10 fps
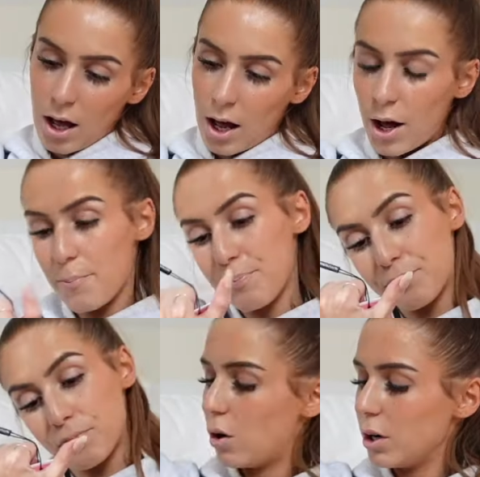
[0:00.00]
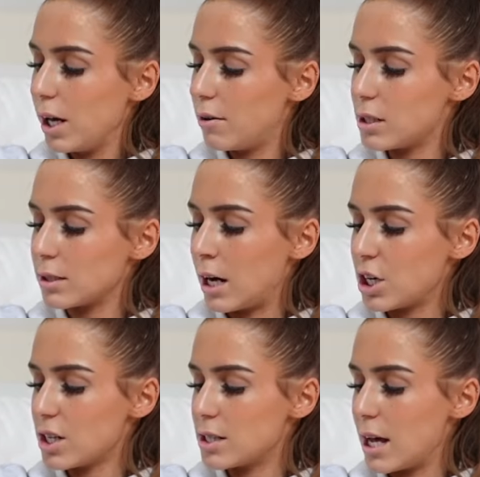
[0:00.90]
On here it doesn't
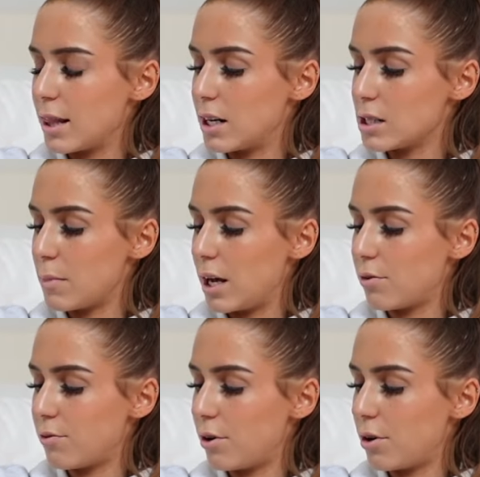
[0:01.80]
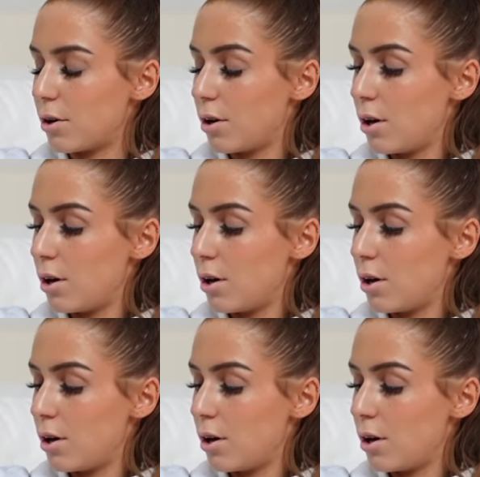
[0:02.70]
actually say that it's made for